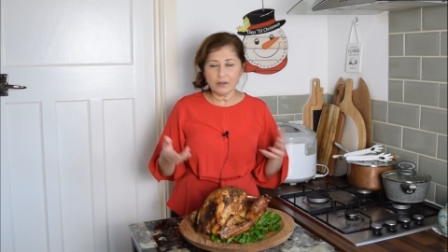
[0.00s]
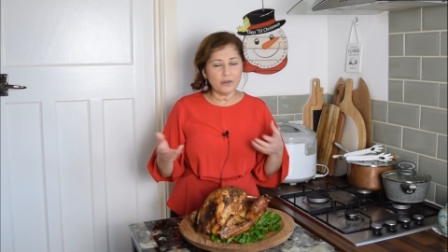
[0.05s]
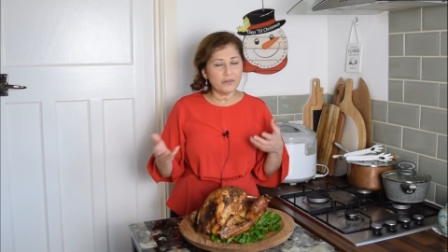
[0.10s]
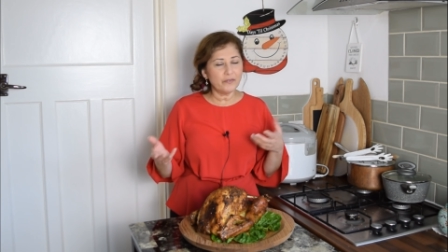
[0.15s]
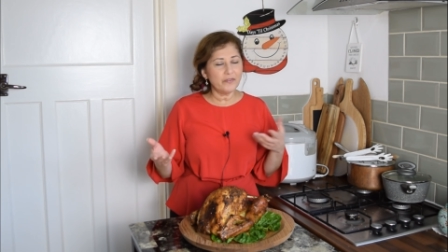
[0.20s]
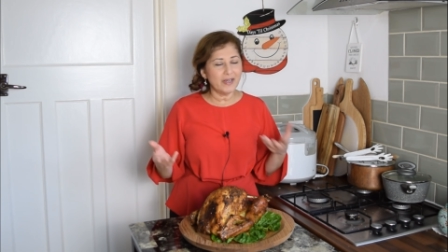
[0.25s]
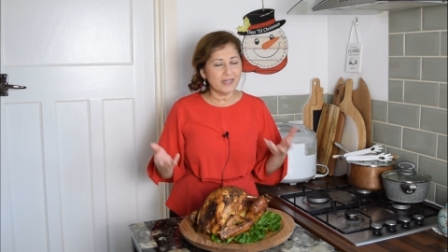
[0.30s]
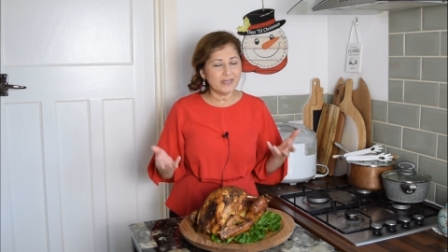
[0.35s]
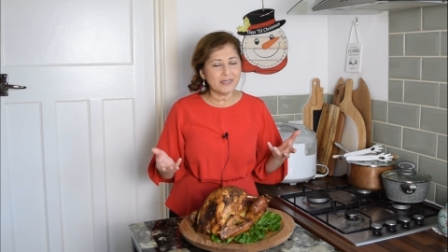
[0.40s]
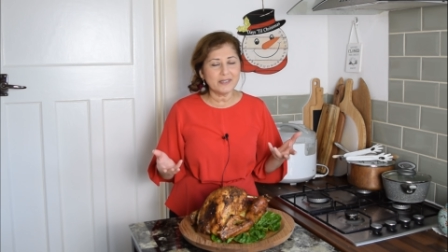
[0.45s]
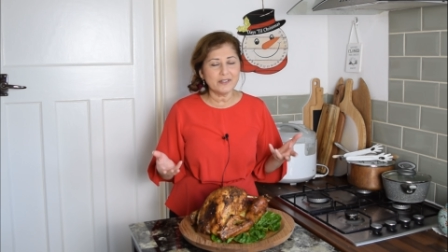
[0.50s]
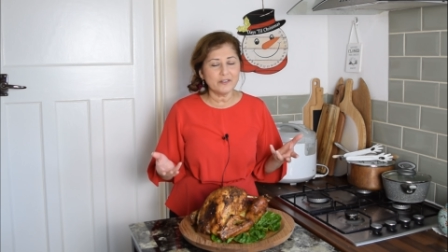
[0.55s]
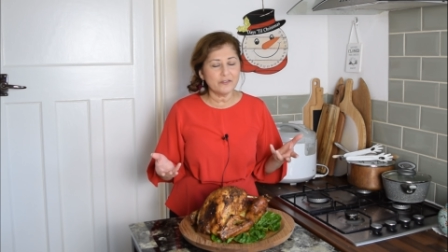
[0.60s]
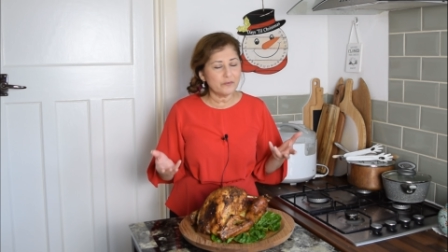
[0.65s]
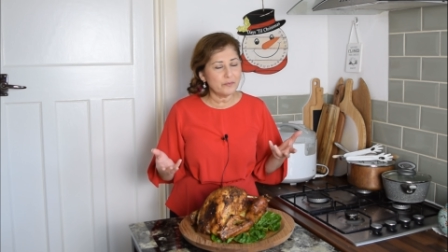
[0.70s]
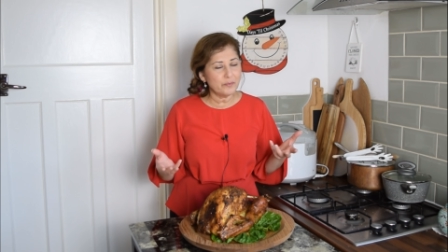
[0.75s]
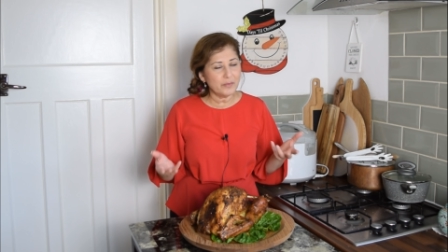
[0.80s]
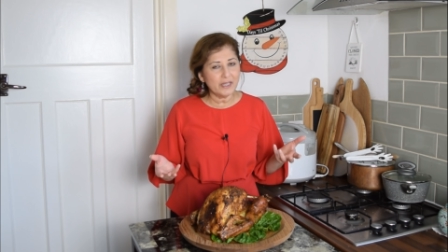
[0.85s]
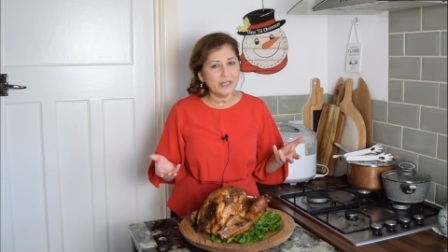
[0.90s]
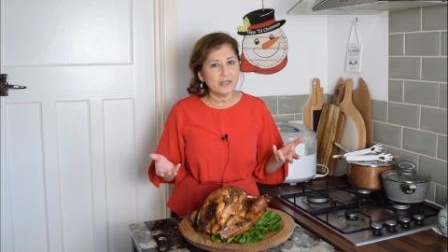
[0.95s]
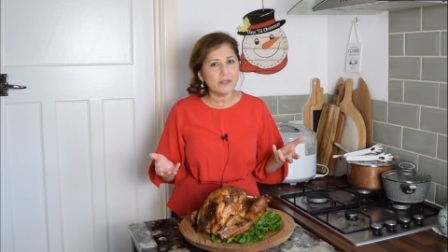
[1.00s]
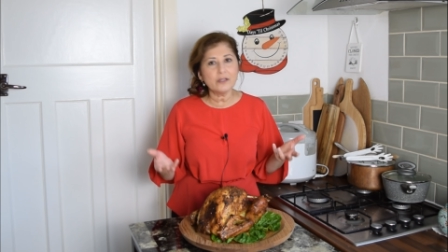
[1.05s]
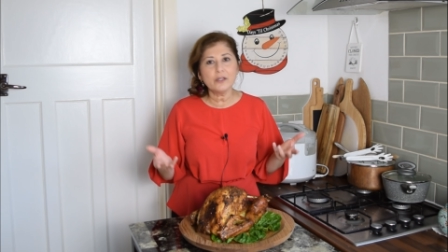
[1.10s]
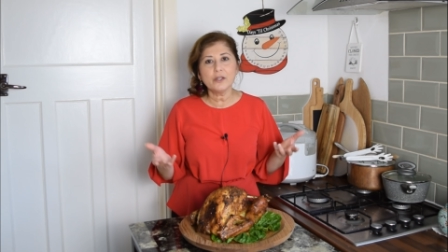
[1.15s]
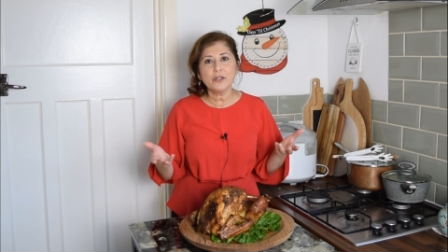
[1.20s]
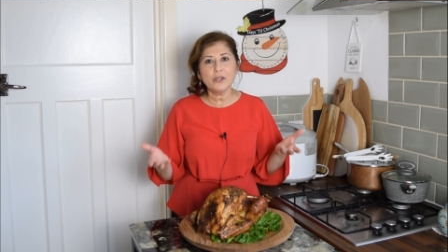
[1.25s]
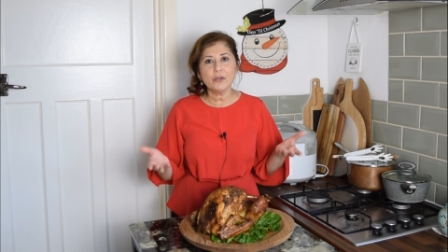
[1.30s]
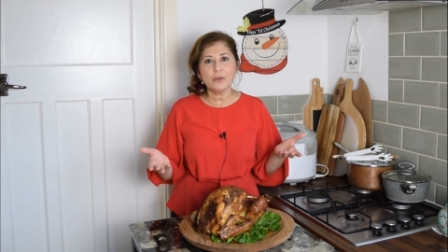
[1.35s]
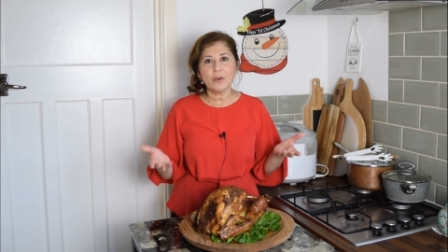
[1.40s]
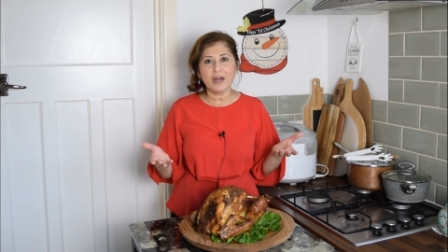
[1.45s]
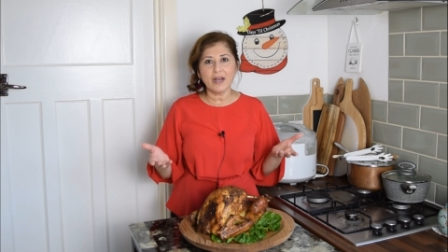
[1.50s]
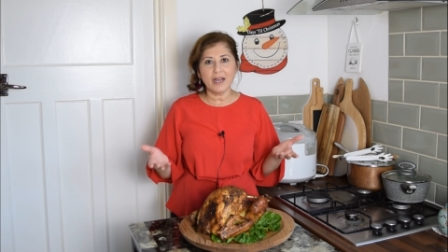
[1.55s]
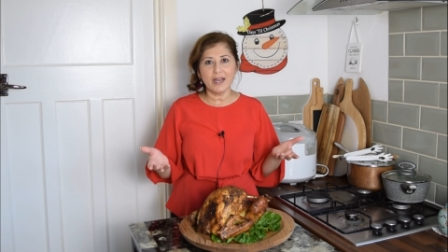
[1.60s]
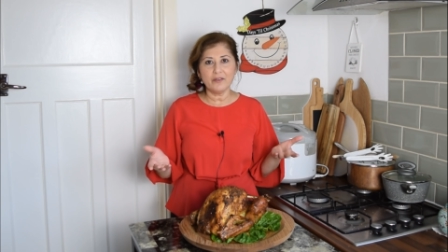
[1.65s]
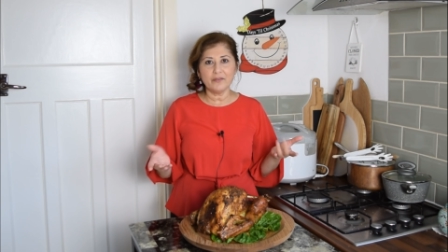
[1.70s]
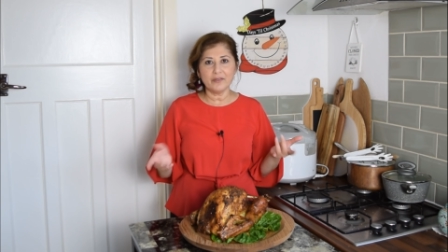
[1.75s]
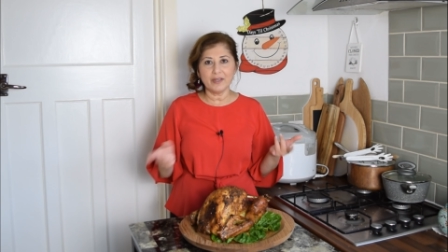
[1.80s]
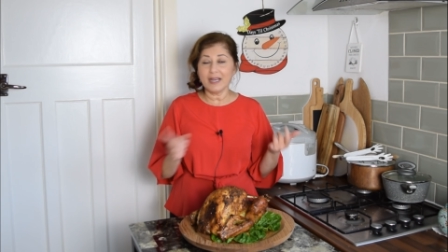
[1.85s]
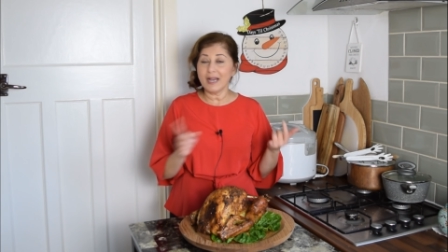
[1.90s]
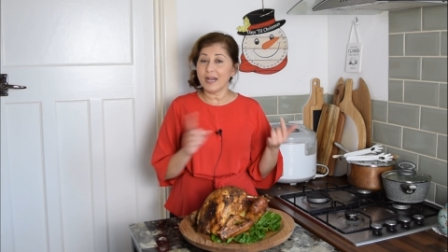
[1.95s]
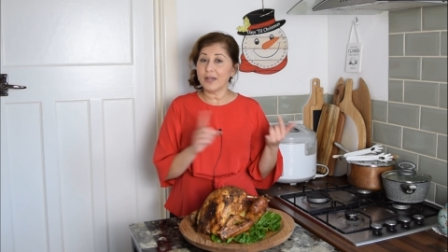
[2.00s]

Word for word: or festive meal you are having.